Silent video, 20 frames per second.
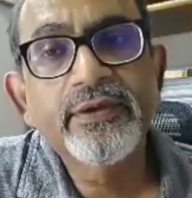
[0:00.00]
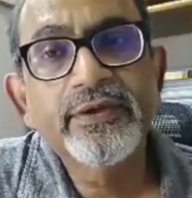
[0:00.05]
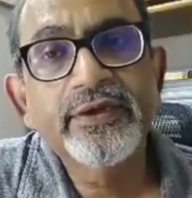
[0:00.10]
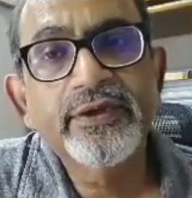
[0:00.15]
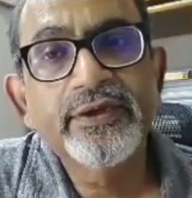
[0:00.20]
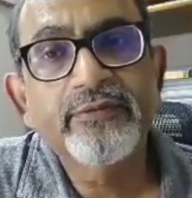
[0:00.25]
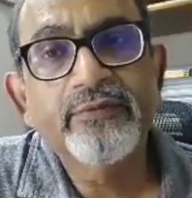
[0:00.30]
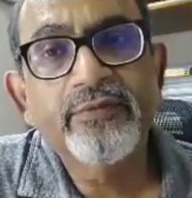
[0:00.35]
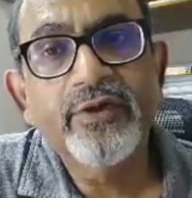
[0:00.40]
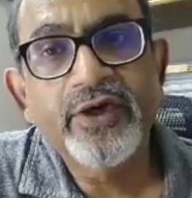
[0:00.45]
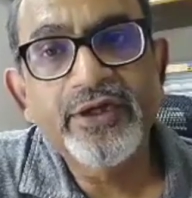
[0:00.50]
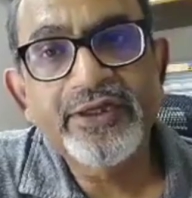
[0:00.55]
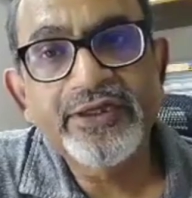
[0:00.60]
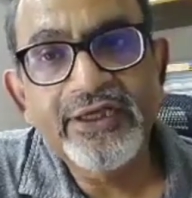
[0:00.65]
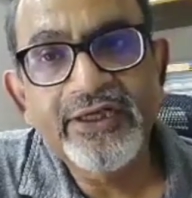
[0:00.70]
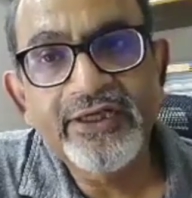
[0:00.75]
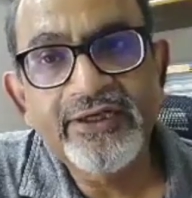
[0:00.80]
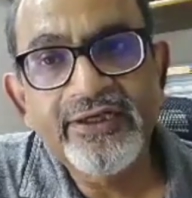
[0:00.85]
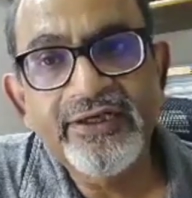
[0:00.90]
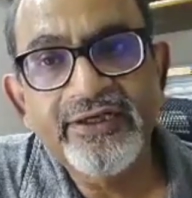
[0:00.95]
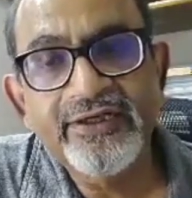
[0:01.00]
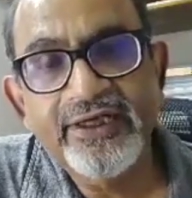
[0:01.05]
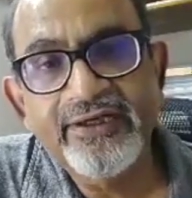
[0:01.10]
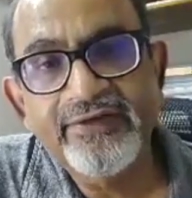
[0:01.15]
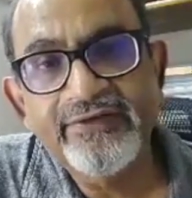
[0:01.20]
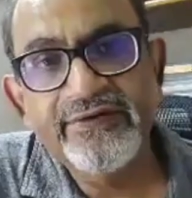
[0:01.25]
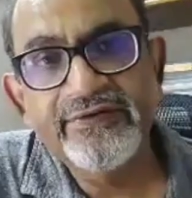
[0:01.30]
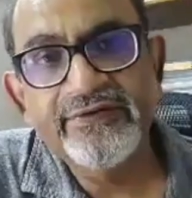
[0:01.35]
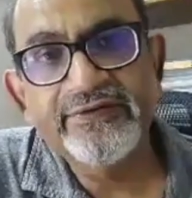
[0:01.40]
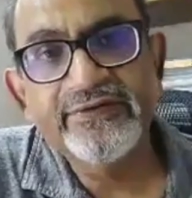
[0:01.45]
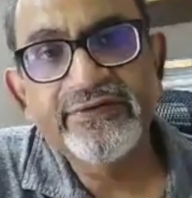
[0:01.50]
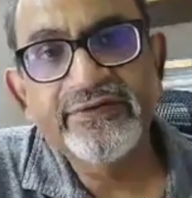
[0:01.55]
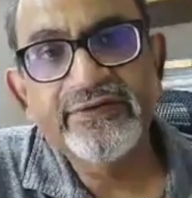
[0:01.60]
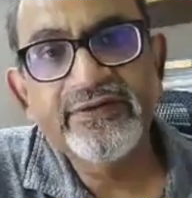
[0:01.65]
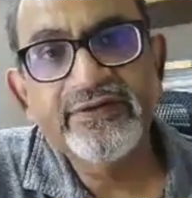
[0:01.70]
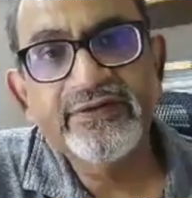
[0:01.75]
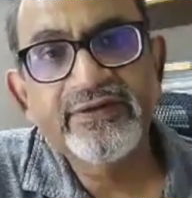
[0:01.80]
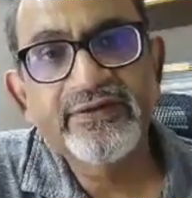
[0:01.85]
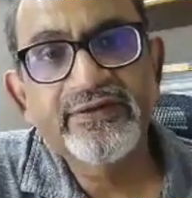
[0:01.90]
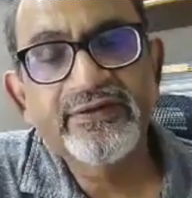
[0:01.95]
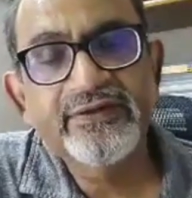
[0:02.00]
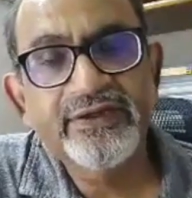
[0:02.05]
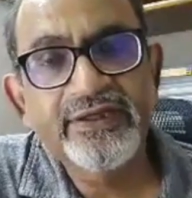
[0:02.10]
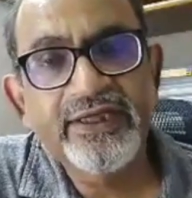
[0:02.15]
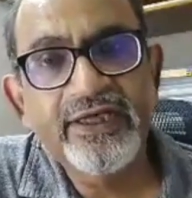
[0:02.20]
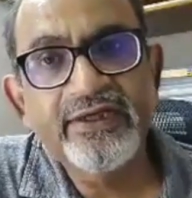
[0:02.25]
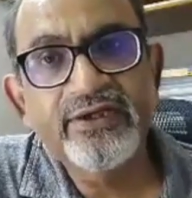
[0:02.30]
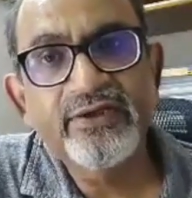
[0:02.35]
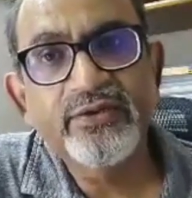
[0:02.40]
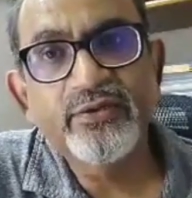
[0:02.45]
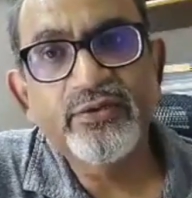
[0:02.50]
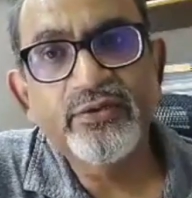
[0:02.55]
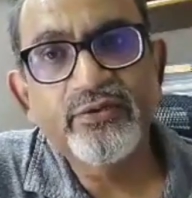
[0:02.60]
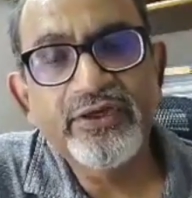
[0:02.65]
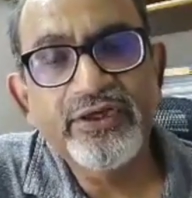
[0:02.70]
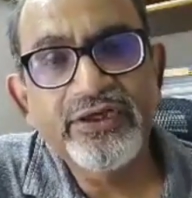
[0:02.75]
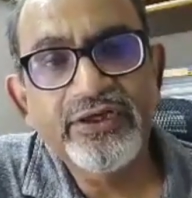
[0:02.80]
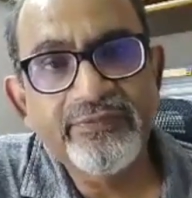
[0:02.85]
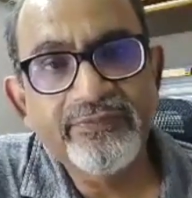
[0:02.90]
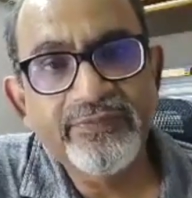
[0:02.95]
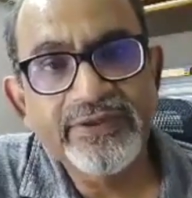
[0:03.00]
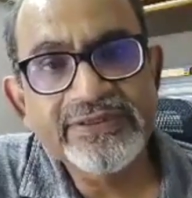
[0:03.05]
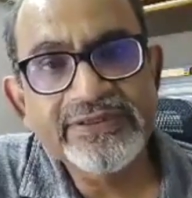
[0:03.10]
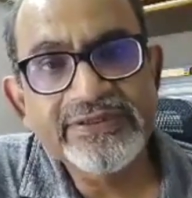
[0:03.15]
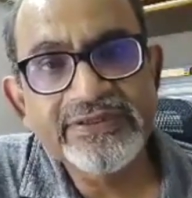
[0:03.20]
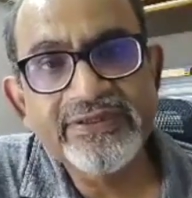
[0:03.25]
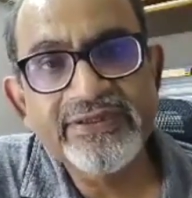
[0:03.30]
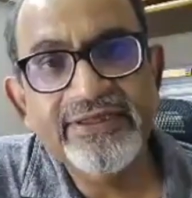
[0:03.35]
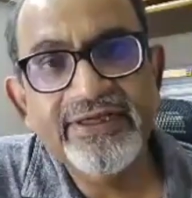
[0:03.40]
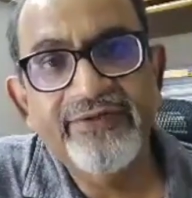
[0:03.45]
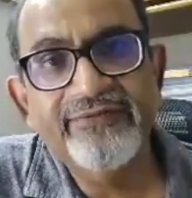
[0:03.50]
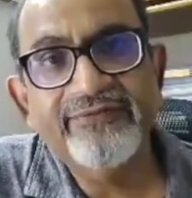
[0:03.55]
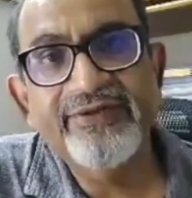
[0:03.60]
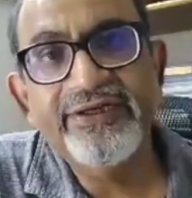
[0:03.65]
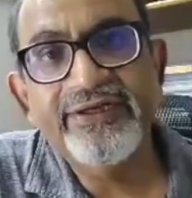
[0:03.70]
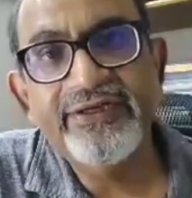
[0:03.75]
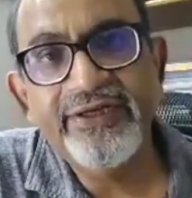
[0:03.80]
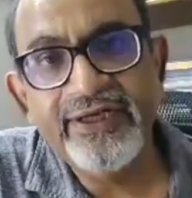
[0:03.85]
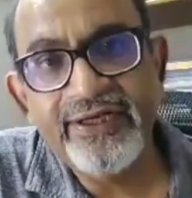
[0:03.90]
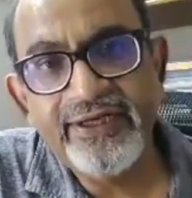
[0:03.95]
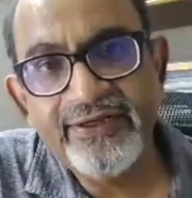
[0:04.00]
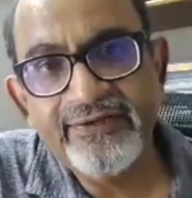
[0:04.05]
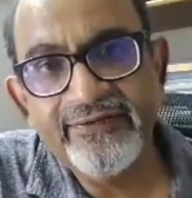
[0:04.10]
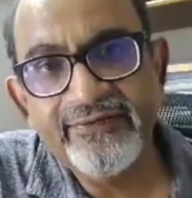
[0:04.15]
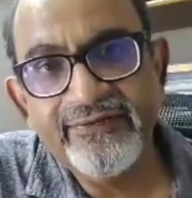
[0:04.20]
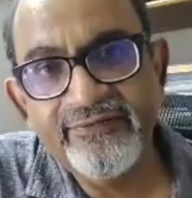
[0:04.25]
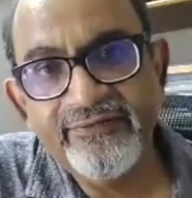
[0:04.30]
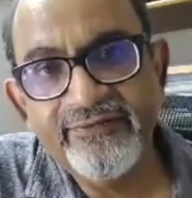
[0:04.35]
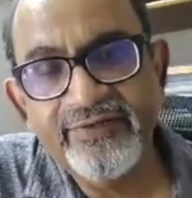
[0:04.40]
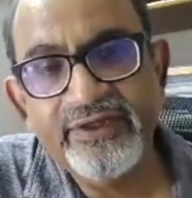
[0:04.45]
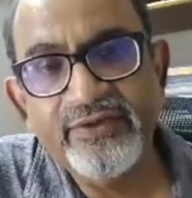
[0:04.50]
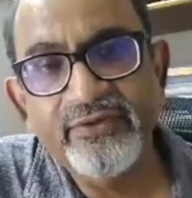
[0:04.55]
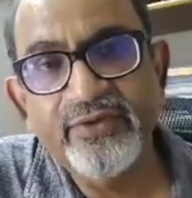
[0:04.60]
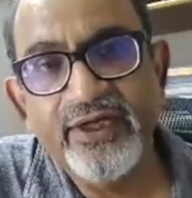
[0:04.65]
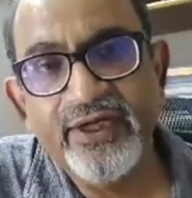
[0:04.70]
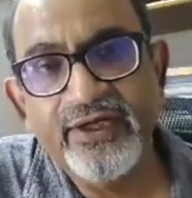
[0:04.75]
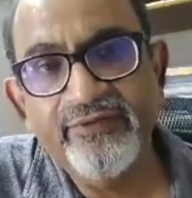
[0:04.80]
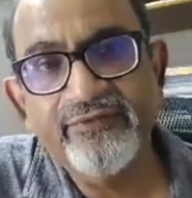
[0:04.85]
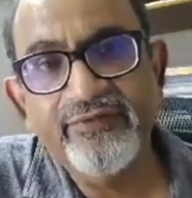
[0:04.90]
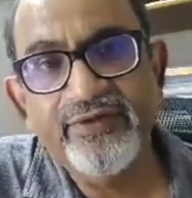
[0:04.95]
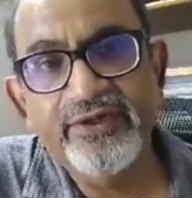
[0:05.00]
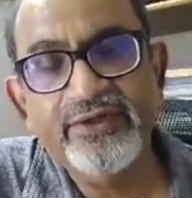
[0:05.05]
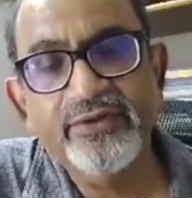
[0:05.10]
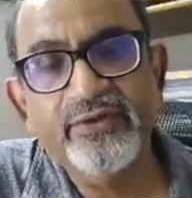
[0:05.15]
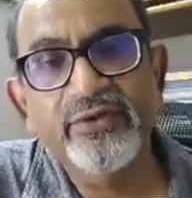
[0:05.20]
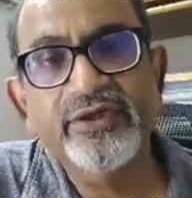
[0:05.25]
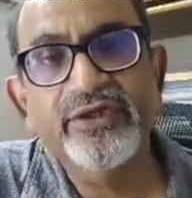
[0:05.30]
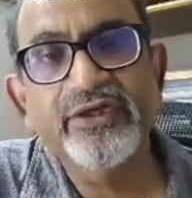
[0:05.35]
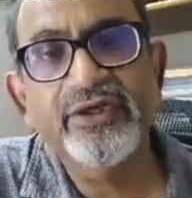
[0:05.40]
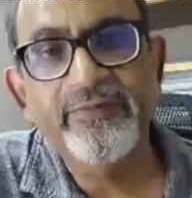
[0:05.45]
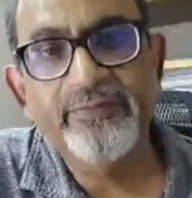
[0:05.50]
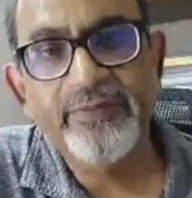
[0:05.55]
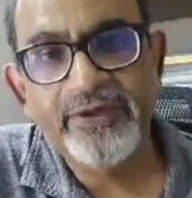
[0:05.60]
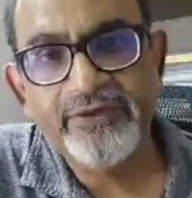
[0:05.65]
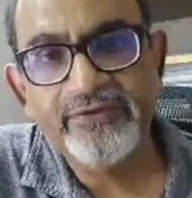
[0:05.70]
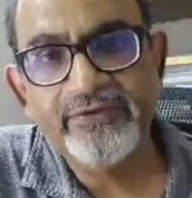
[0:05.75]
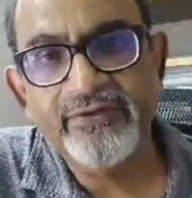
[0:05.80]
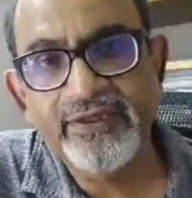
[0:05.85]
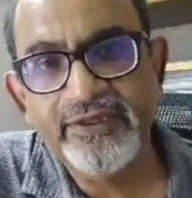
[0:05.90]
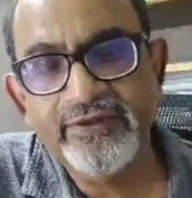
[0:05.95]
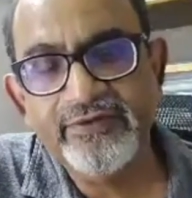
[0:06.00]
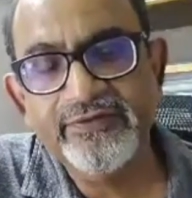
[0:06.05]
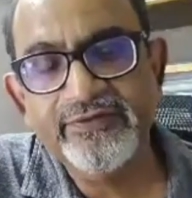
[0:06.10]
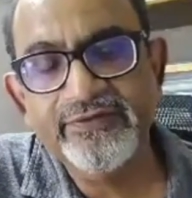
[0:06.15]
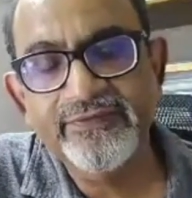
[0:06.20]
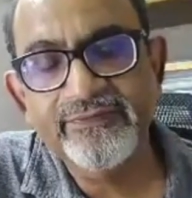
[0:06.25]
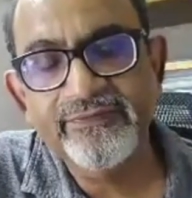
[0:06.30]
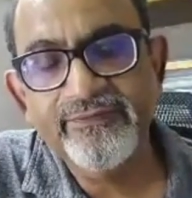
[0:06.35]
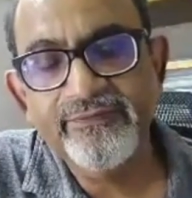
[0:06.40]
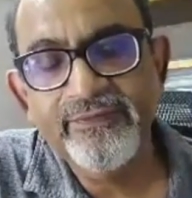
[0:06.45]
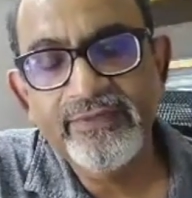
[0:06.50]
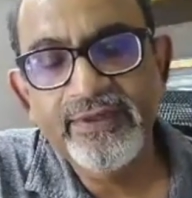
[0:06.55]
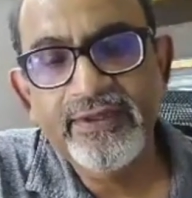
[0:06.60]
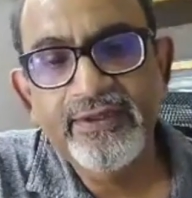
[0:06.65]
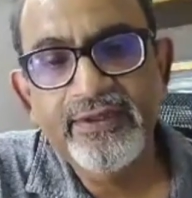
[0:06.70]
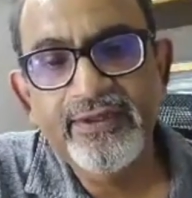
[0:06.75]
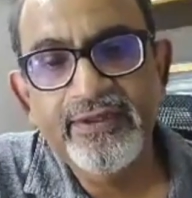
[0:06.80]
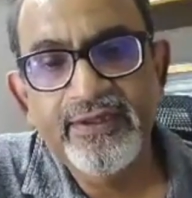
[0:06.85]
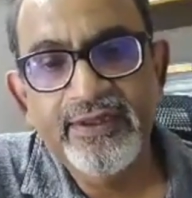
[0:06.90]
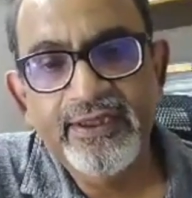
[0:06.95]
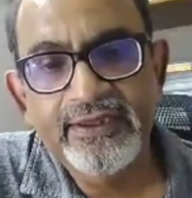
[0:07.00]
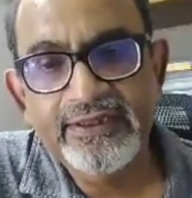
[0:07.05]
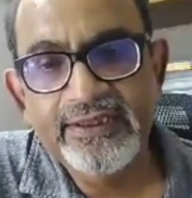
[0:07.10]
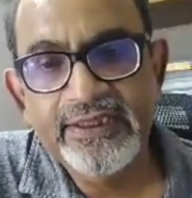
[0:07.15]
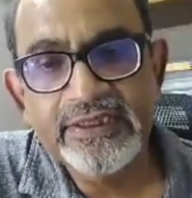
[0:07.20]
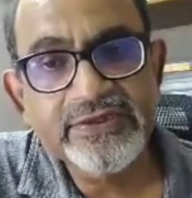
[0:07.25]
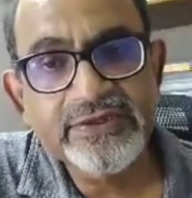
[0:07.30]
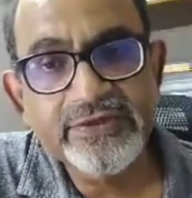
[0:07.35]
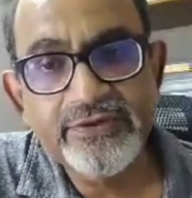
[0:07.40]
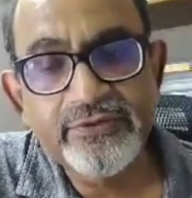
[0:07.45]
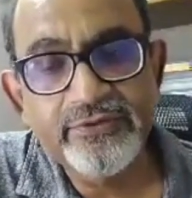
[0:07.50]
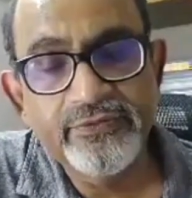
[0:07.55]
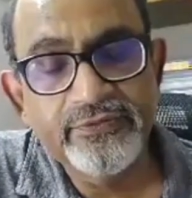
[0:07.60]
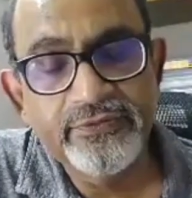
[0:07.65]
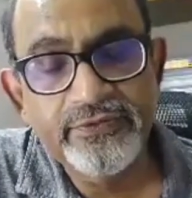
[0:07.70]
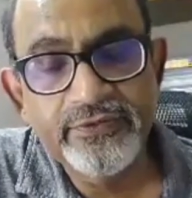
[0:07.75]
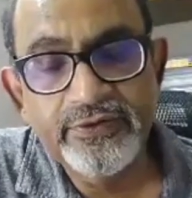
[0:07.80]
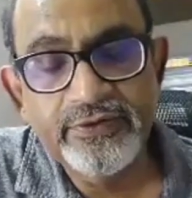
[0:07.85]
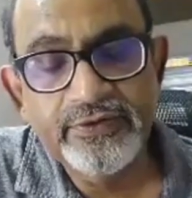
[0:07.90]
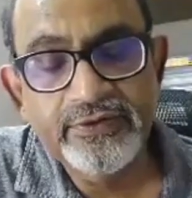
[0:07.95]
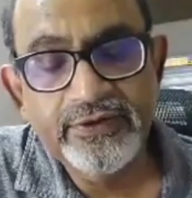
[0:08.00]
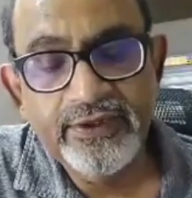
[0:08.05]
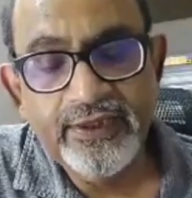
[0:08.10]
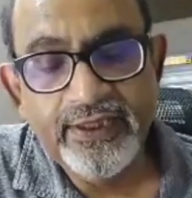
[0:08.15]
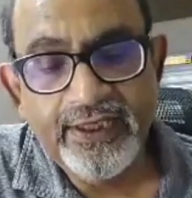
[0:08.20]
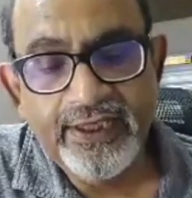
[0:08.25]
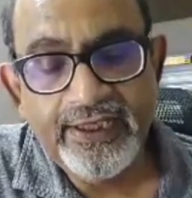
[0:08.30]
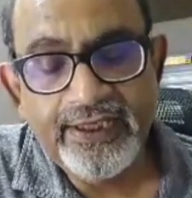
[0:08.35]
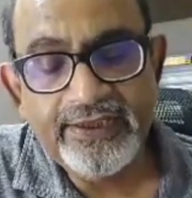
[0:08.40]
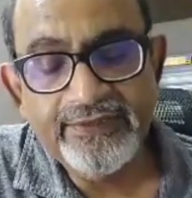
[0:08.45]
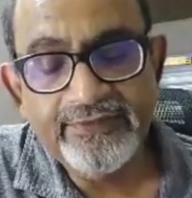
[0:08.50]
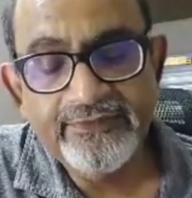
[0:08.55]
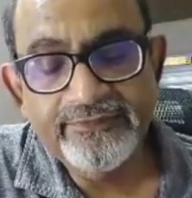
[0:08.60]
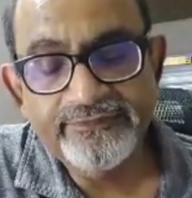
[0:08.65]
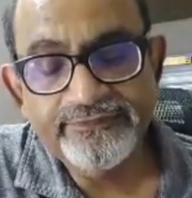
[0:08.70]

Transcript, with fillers: the mortality rises 10 to 20% every day when you have a urinary peritonitis. And that's true. And